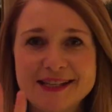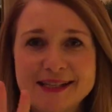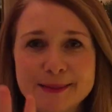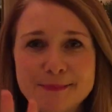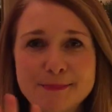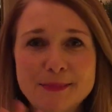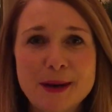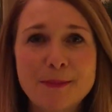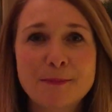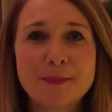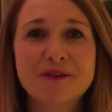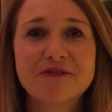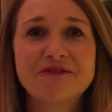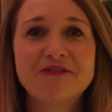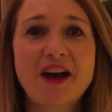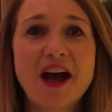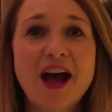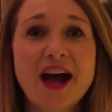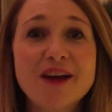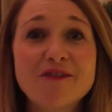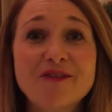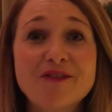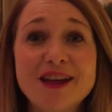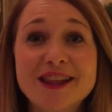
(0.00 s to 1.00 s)
Tip number
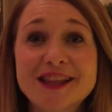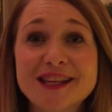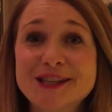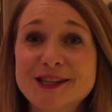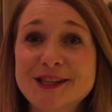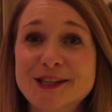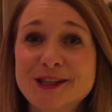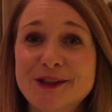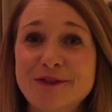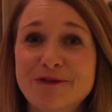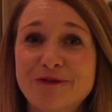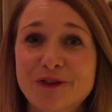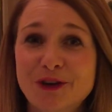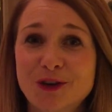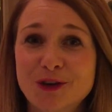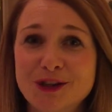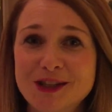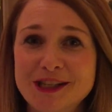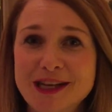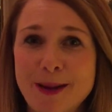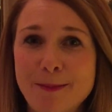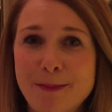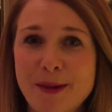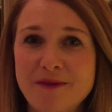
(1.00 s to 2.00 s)
five, and this is the
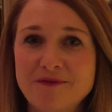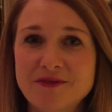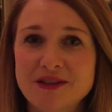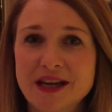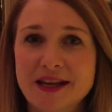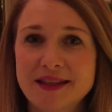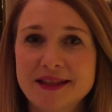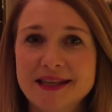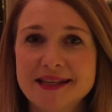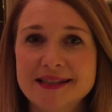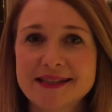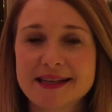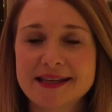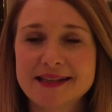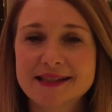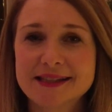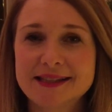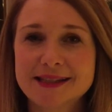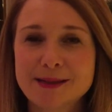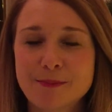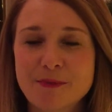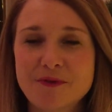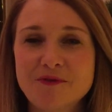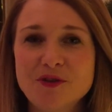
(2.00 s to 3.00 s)
first time I've done this and
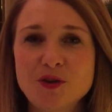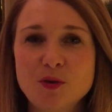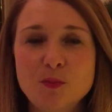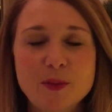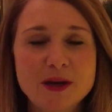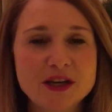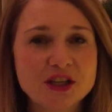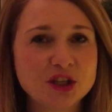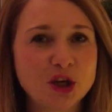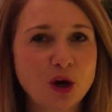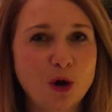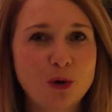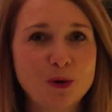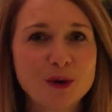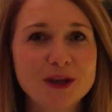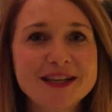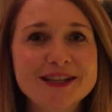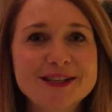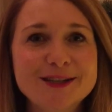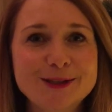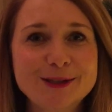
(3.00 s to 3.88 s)
some of you may totally